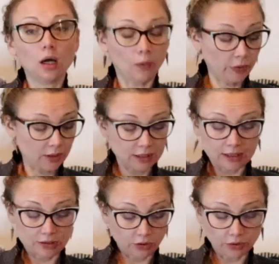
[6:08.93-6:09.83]
And we're going to
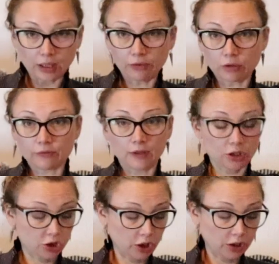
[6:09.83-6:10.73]
test your thyroid
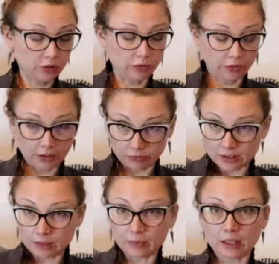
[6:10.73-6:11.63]
function, your
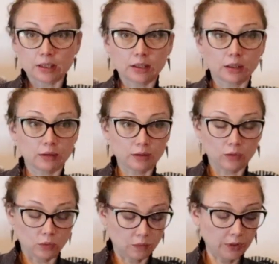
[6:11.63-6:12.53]
thyroid stimulating
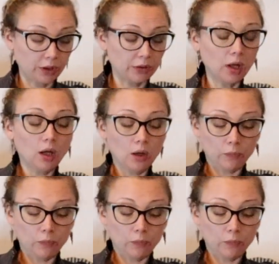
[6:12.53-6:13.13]
hormone,